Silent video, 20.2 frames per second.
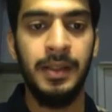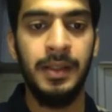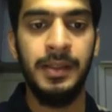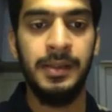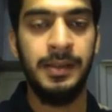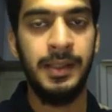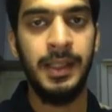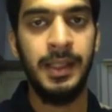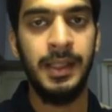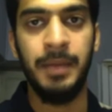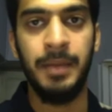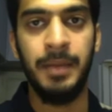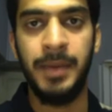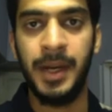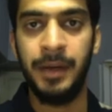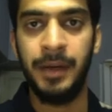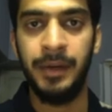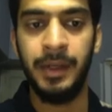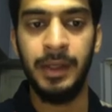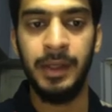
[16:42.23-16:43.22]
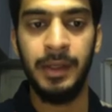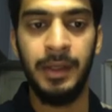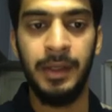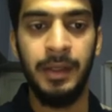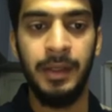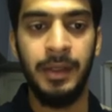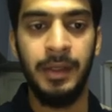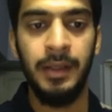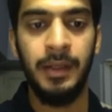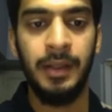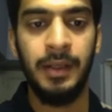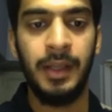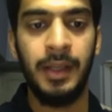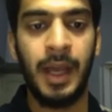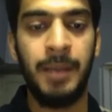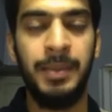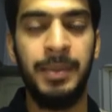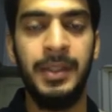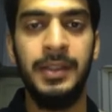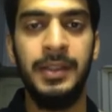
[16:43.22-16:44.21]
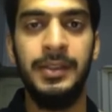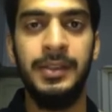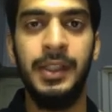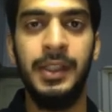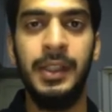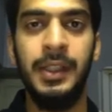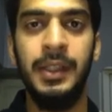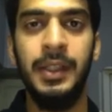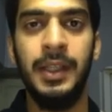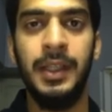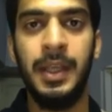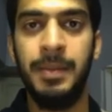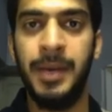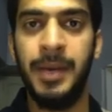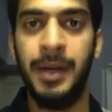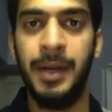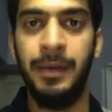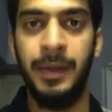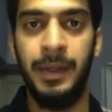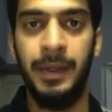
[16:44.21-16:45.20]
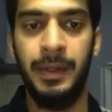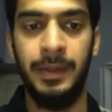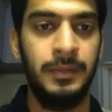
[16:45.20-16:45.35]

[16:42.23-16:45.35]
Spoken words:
Sie gebären, capital Z gebären.